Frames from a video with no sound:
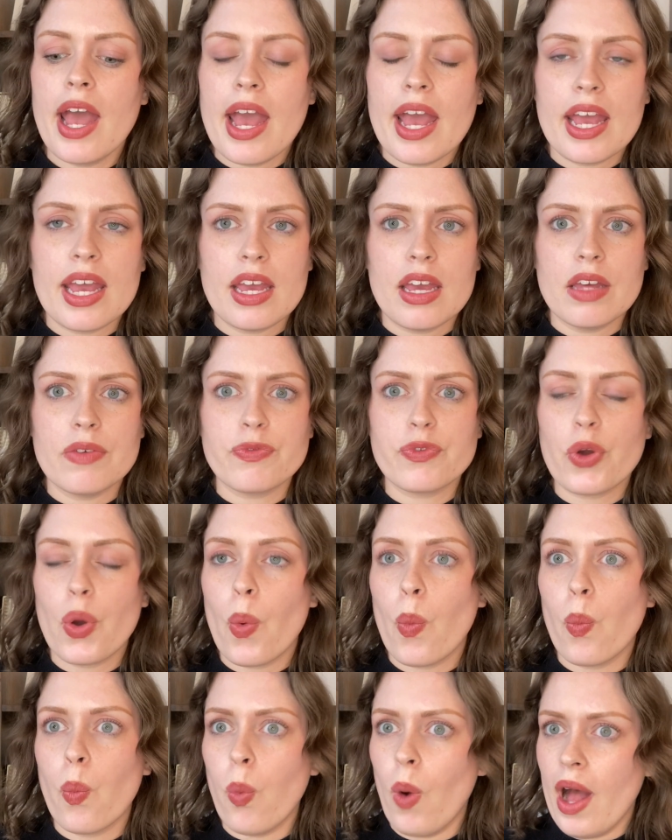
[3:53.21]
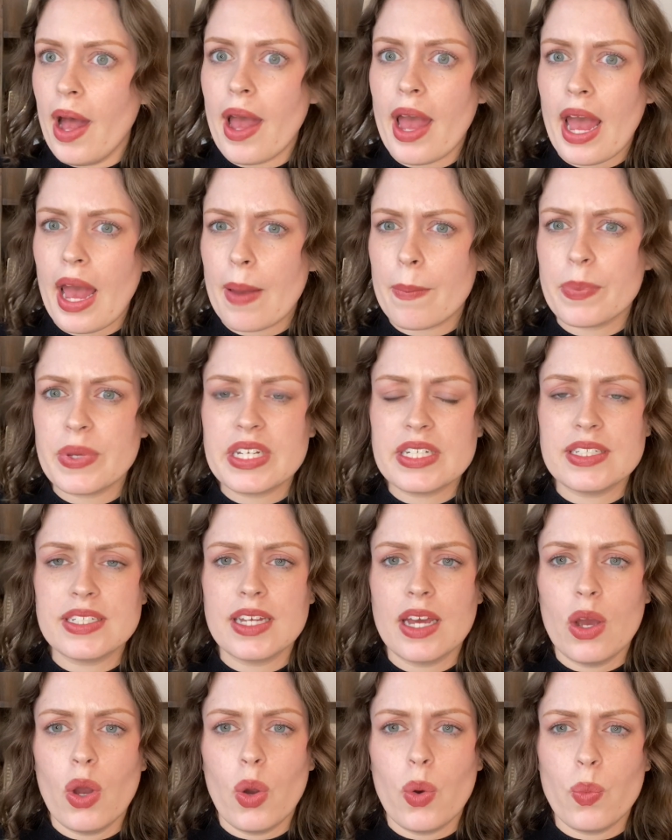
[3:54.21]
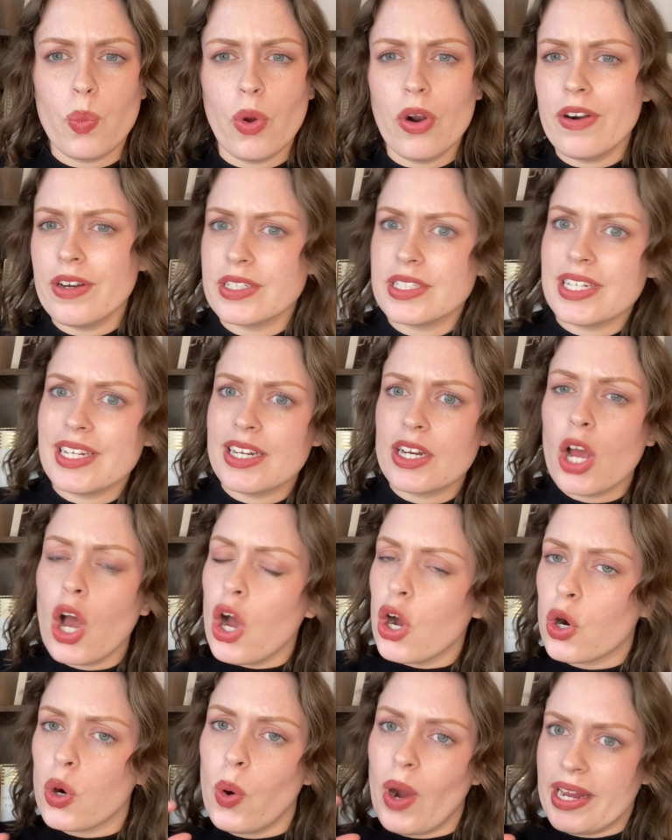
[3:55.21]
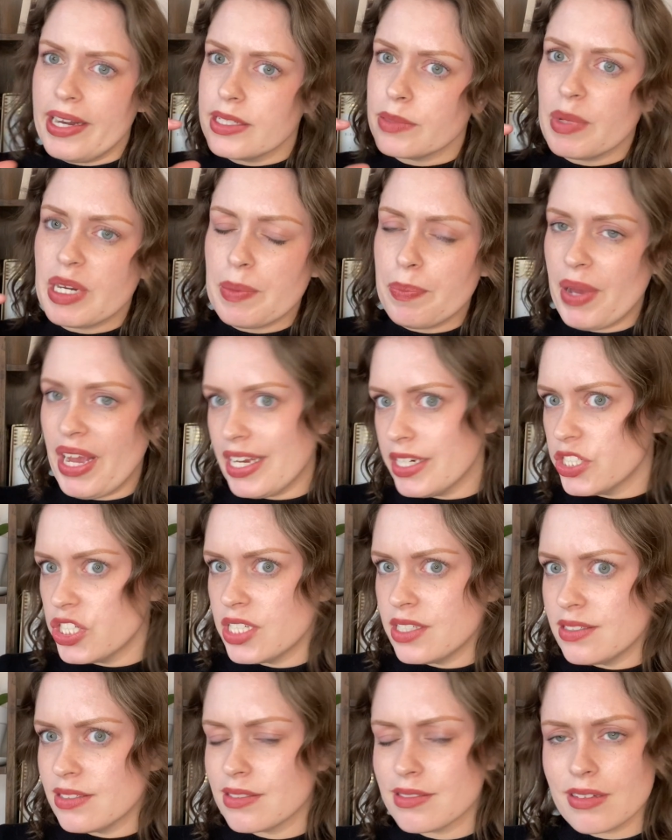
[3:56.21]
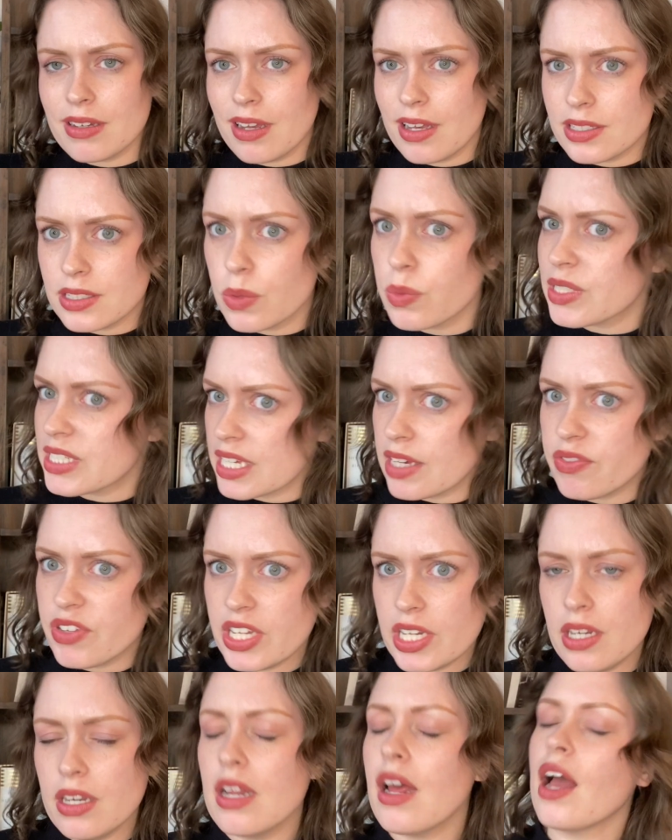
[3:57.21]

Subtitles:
if what happened warranted quite as many pages as it was given.